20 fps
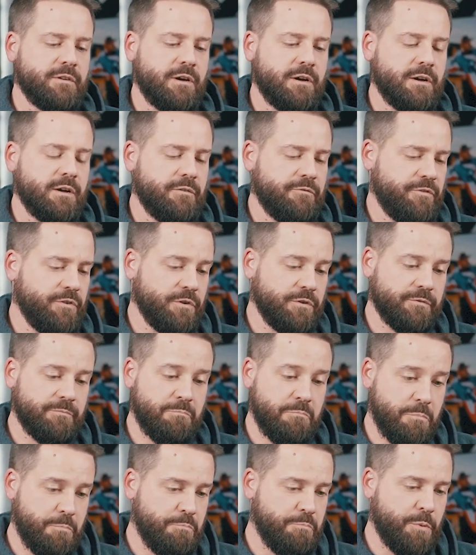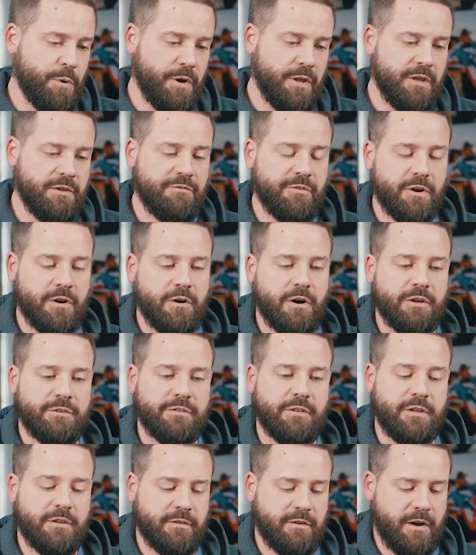It feels pretty even across
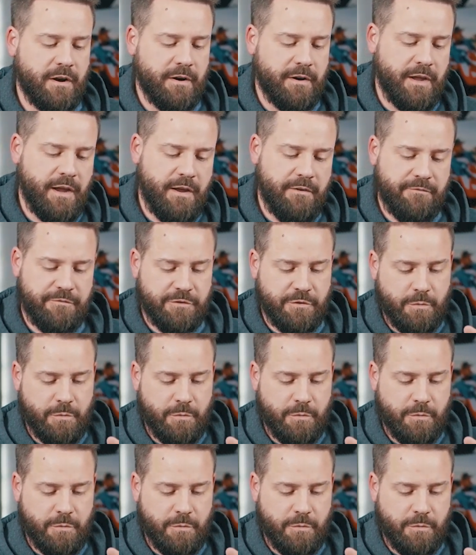the entire knife.